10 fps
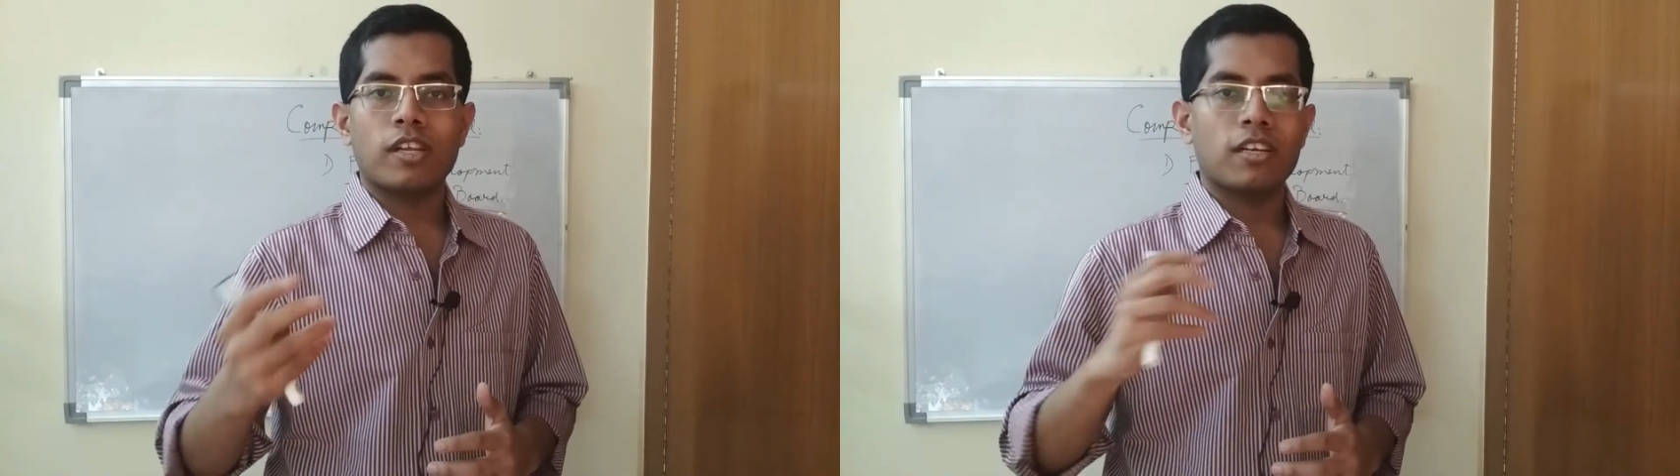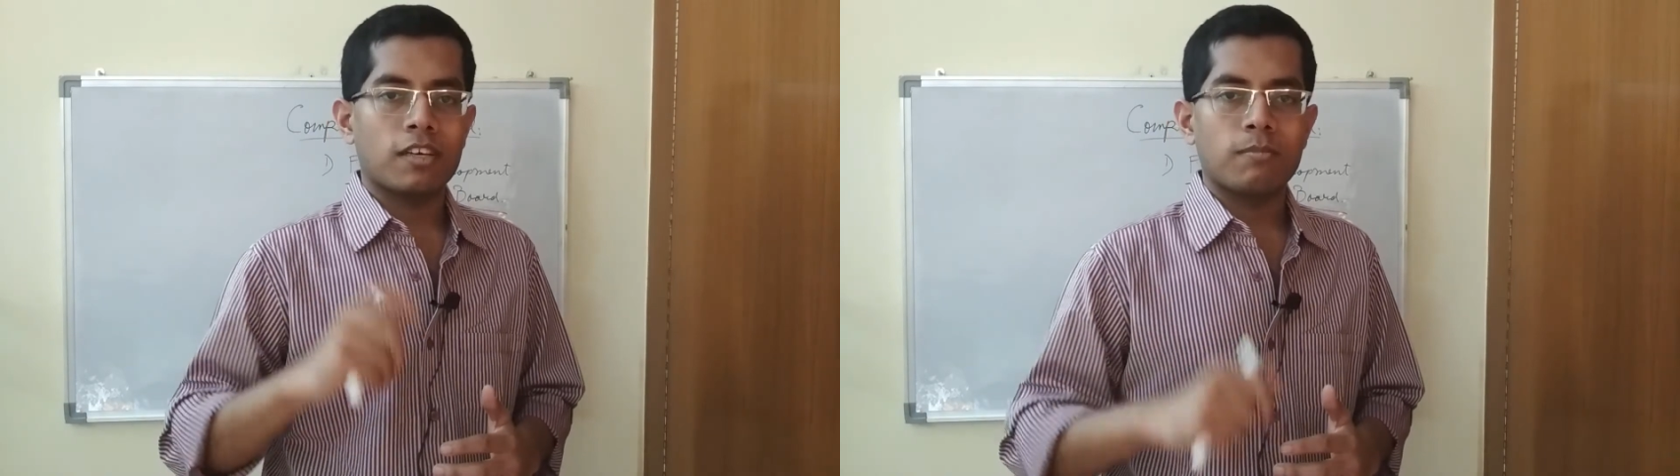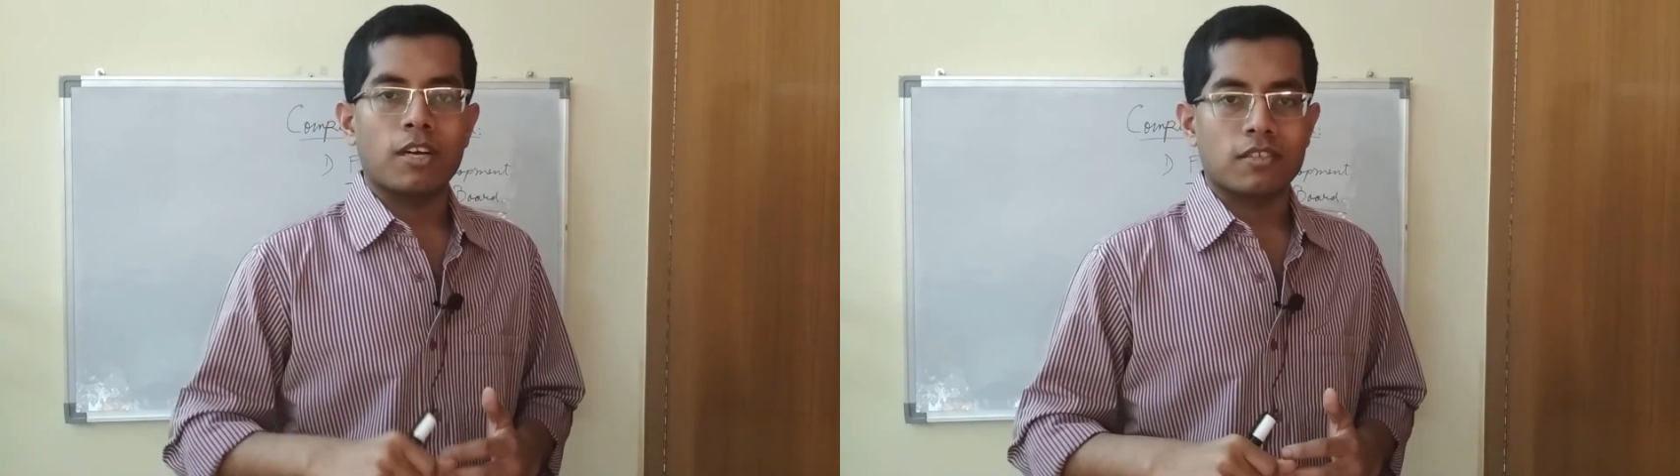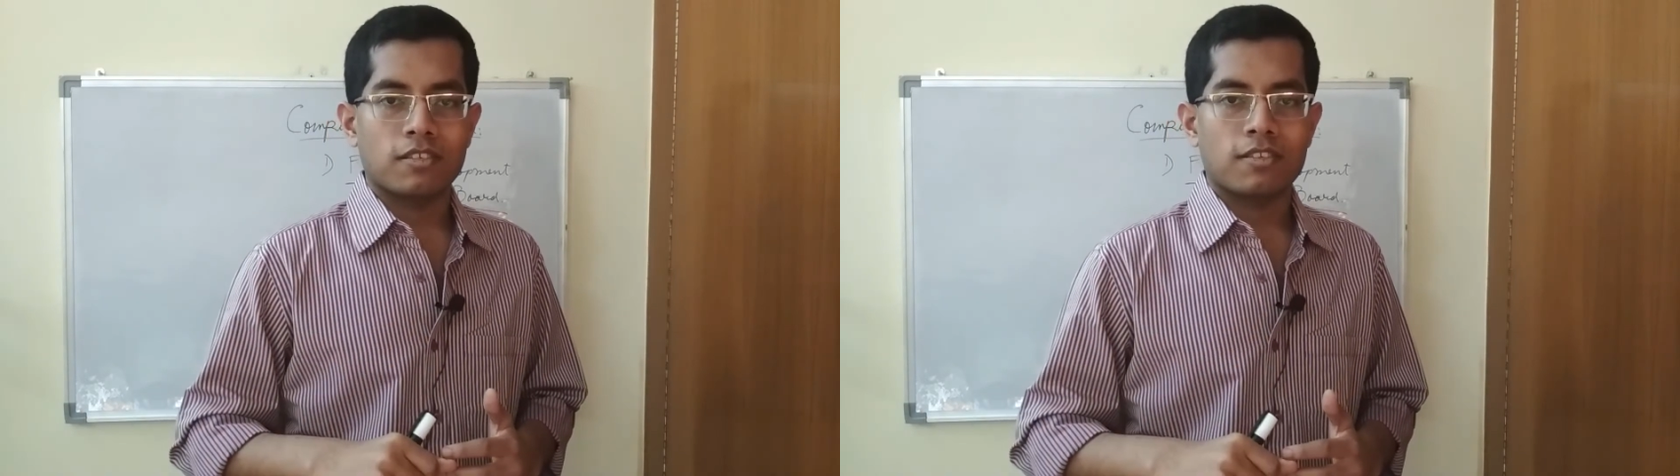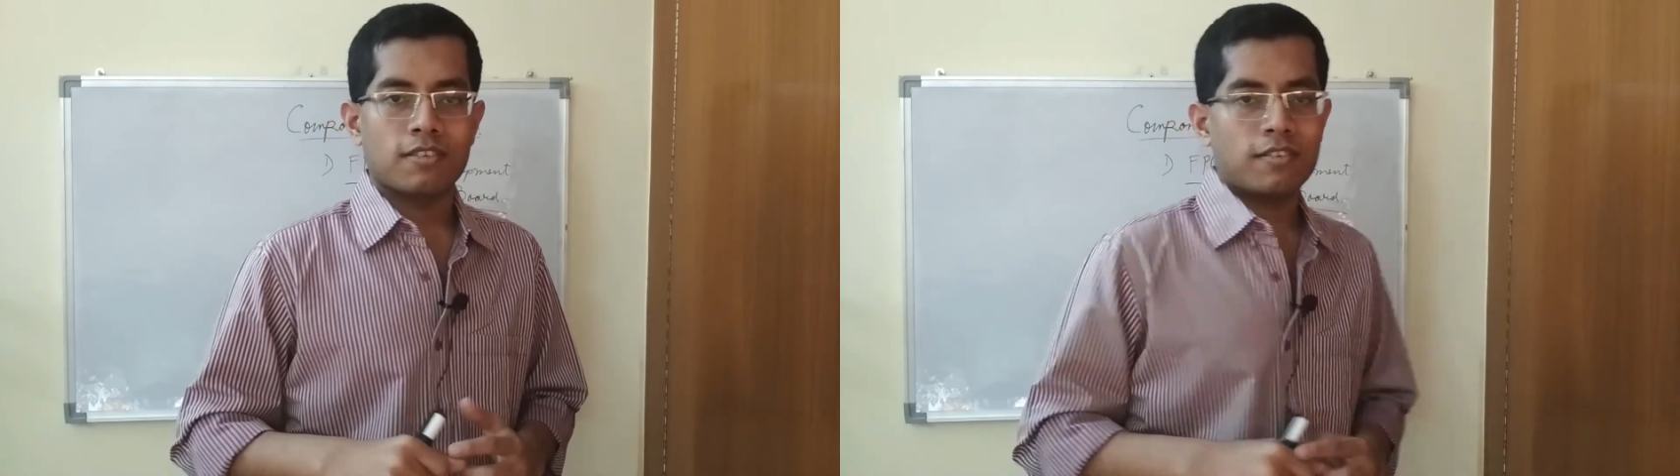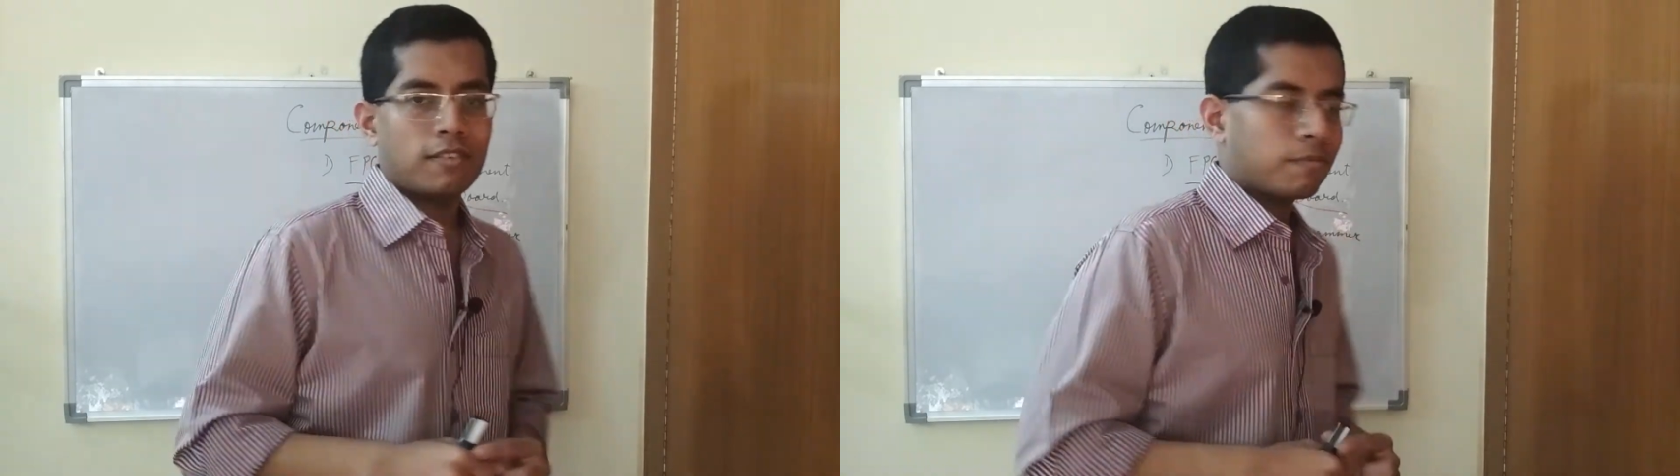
1200 bucks